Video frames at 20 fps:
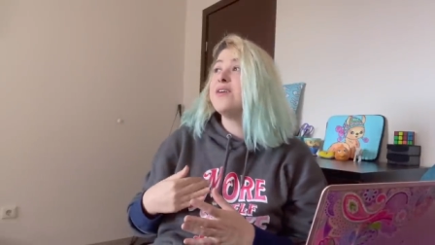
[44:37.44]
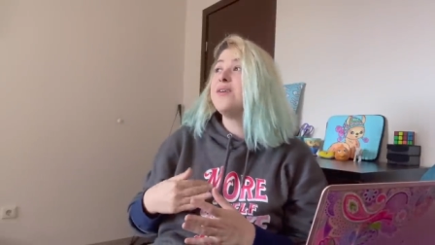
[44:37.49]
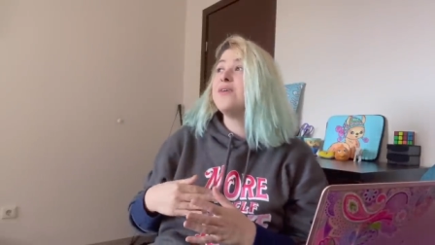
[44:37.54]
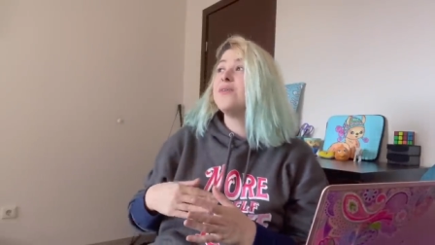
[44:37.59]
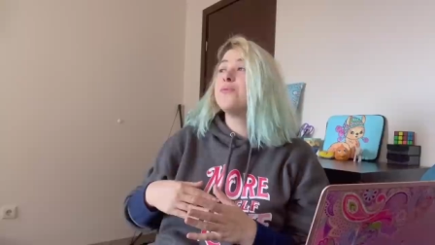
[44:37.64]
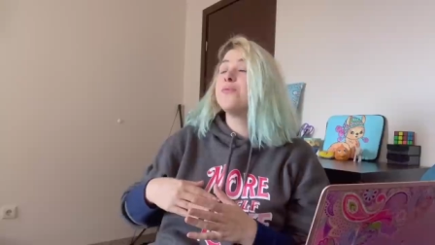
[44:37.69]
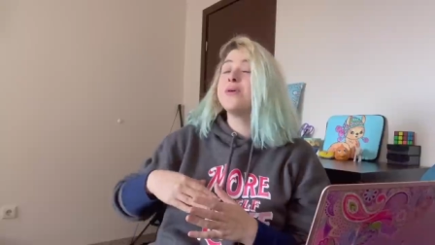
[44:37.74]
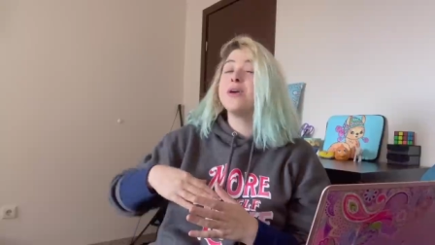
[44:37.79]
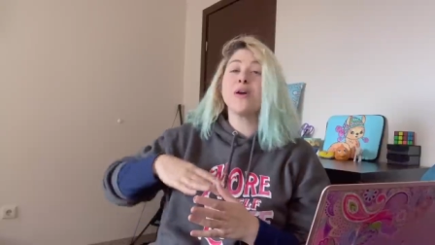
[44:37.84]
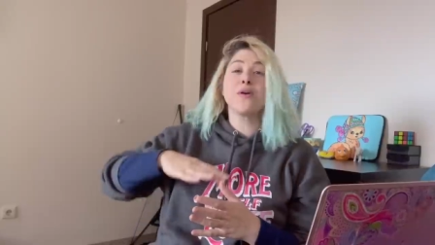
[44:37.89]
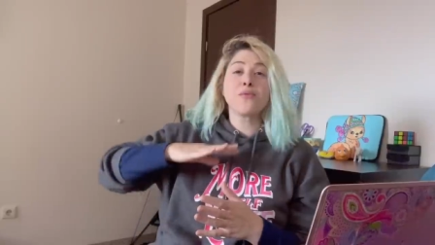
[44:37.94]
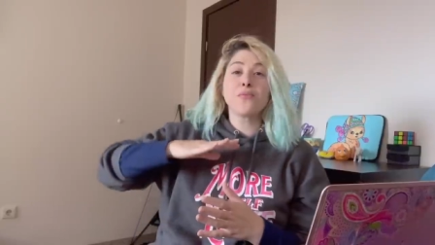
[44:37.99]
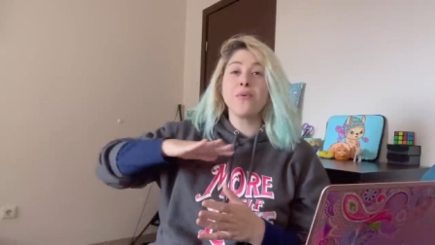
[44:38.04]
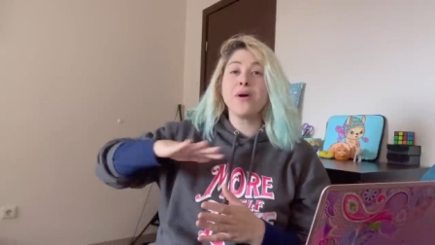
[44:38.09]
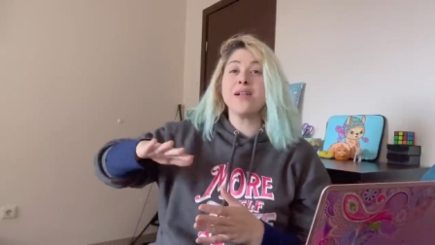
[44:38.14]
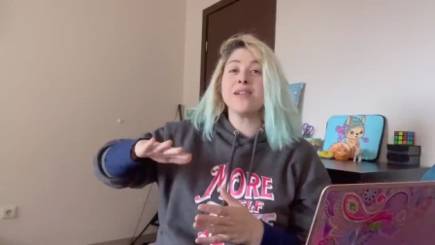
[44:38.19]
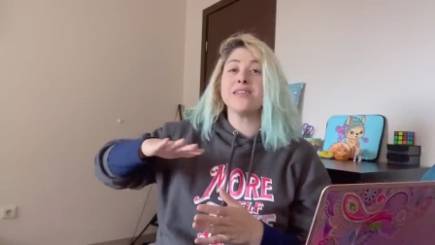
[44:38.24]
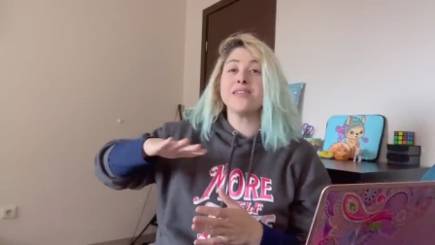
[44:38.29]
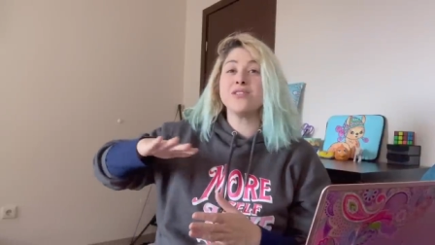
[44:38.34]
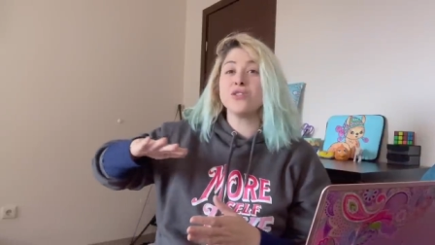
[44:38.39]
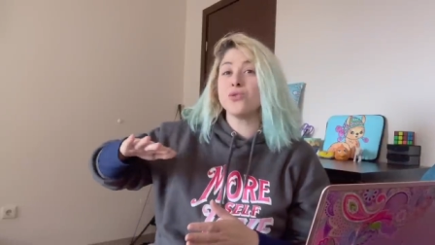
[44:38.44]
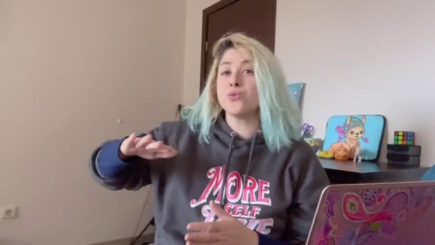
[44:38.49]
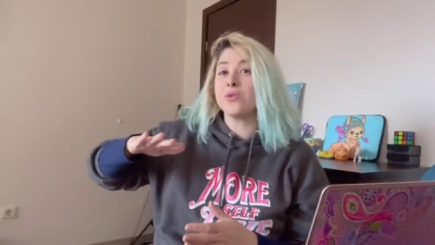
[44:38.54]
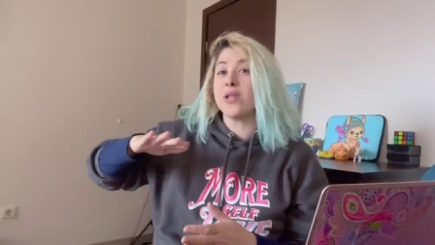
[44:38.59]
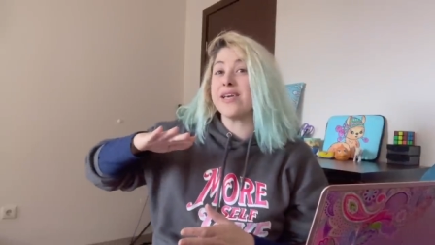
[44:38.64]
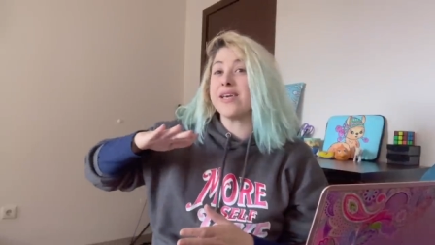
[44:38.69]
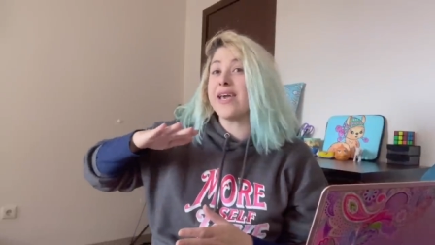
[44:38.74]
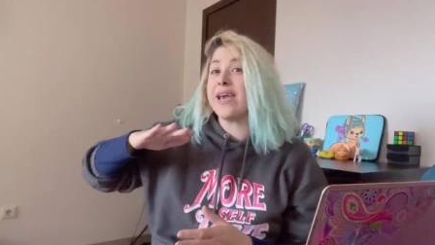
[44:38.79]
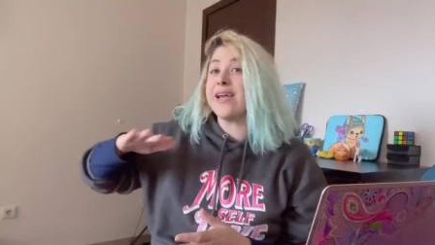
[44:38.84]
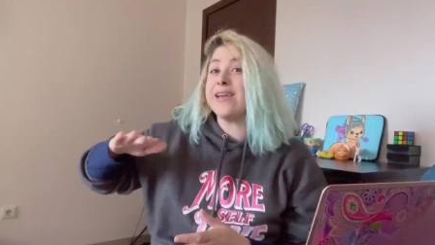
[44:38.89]
we are well into
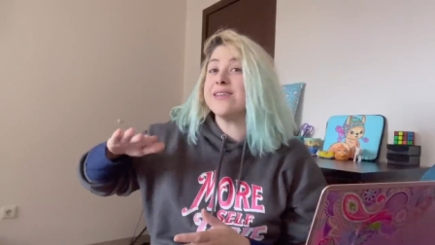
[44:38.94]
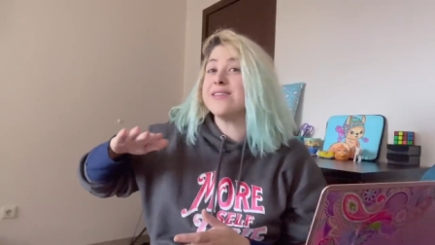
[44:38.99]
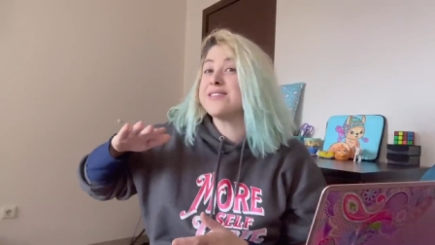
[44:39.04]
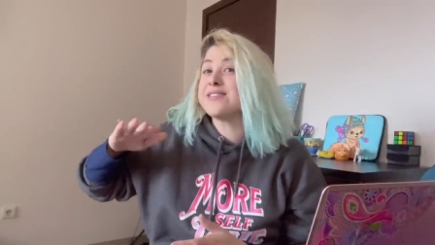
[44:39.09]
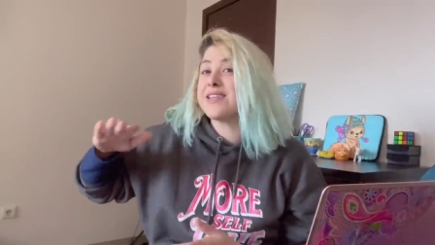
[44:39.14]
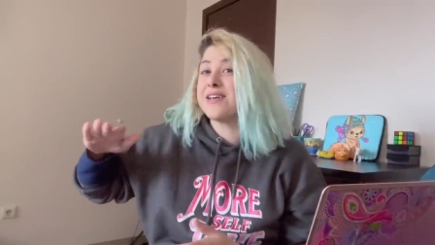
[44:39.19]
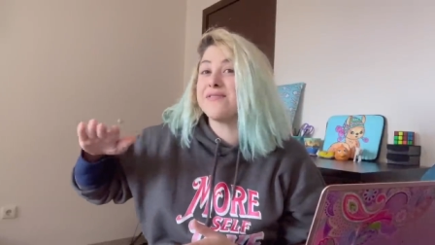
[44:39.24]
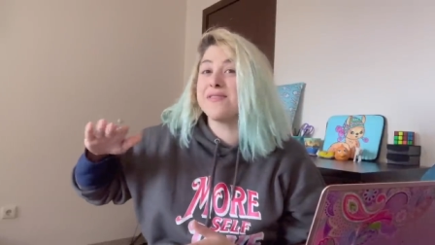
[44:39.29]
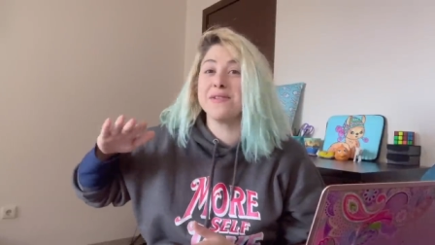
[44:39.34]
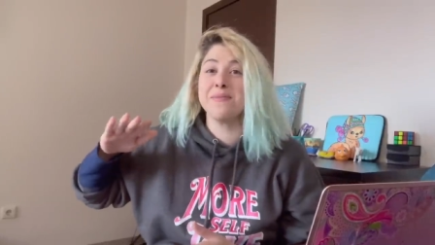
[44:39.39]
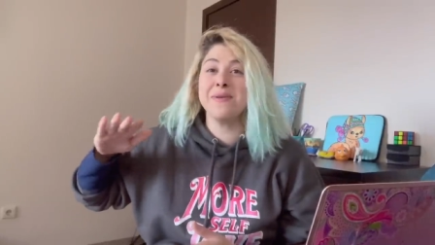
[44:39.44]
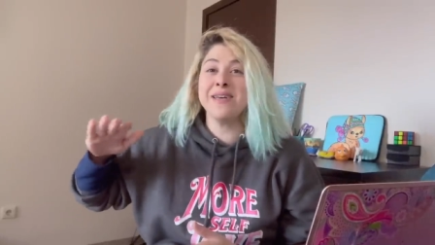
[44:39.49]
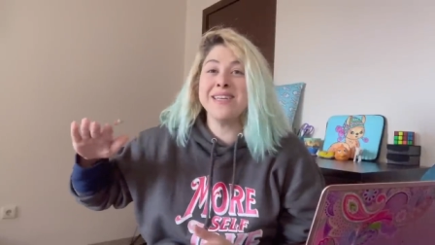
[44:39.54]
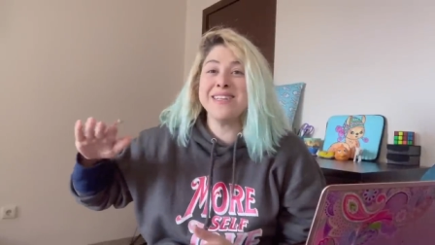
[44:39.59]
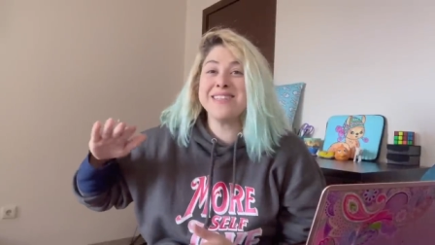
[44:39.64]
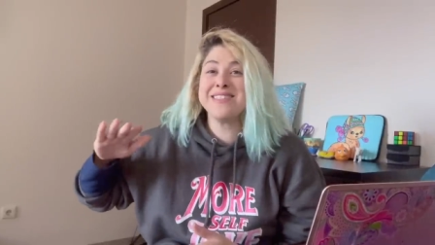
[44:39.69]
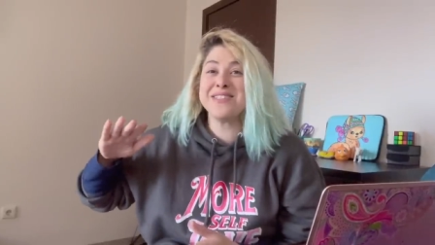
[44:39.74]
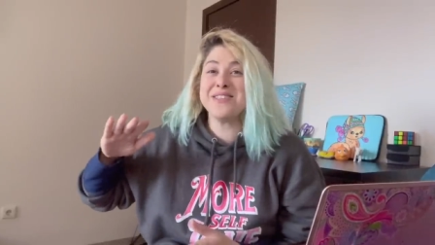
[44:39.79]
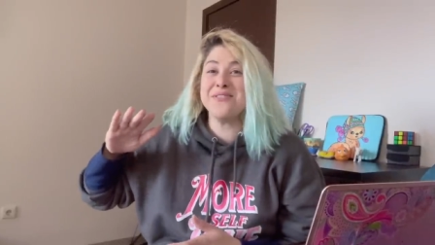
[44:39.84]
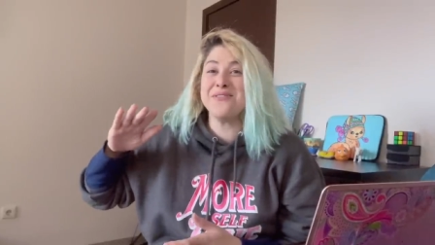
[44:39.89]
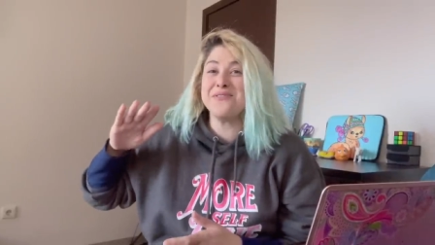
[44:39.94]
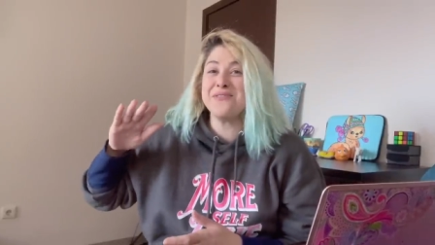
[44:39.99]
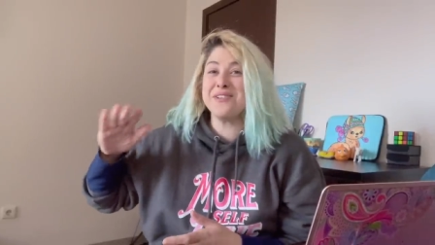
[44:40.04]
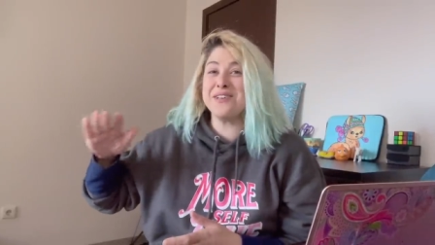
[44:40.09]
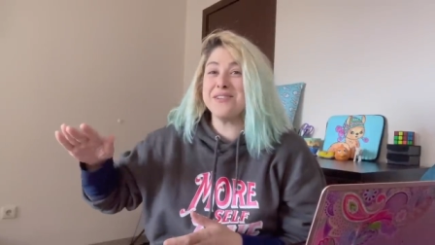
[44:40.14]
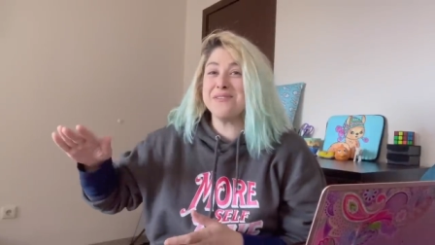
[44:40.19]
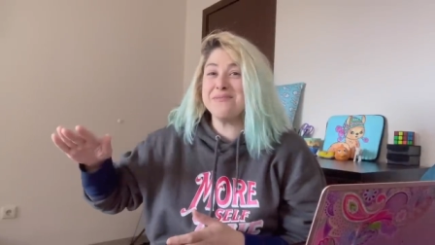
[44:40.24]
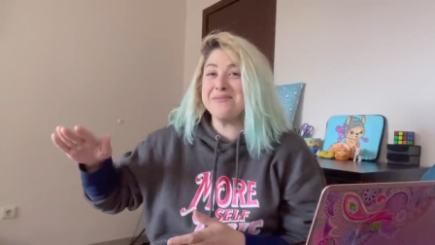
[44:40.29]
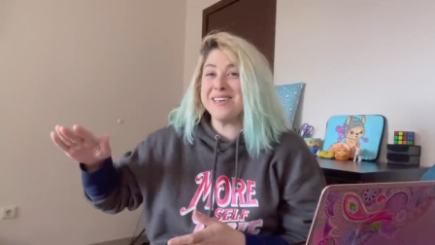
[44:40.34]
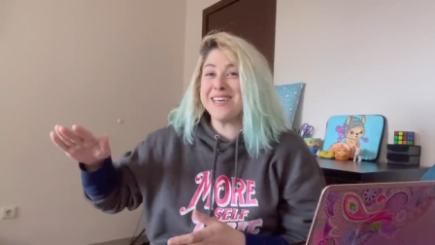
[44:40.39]
like eighty-seven minutes of
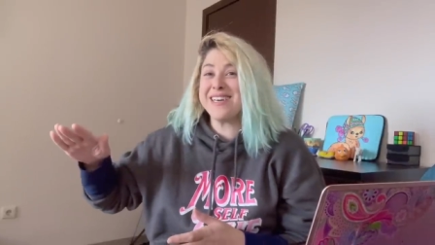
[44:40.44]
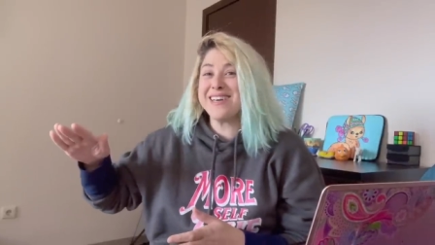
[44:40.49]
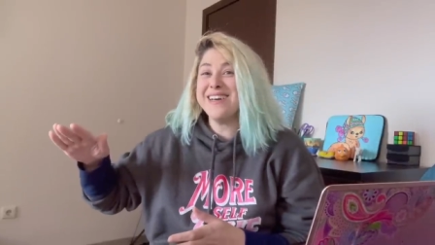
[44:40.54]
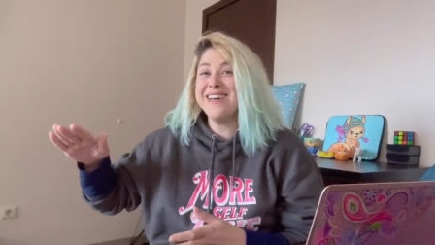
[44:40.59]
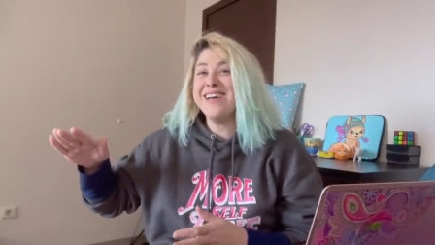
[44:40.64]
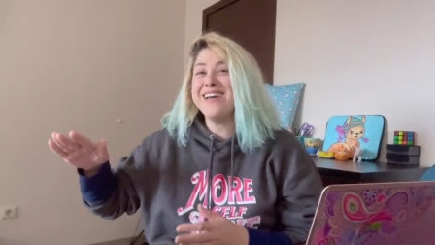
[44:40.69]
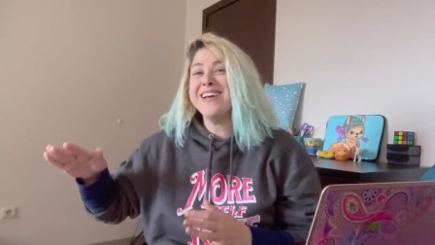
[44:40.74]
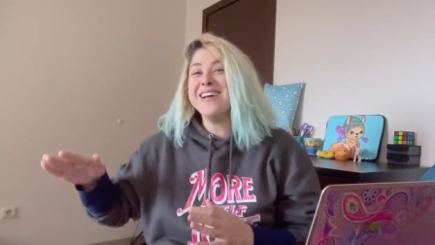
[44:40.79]
filming.